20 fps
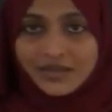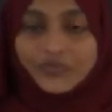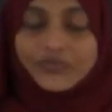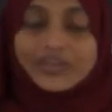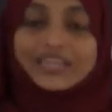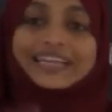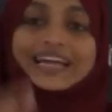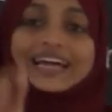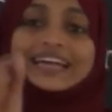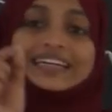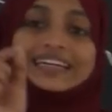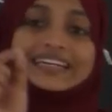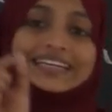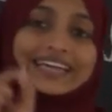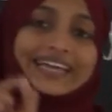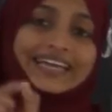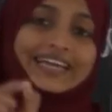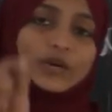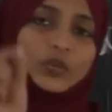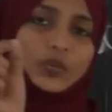We can
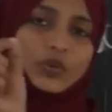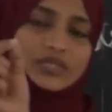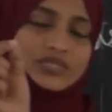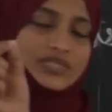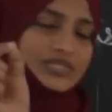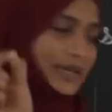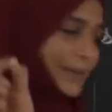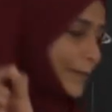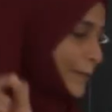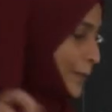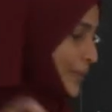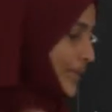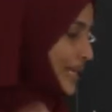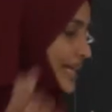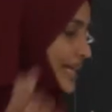take one simple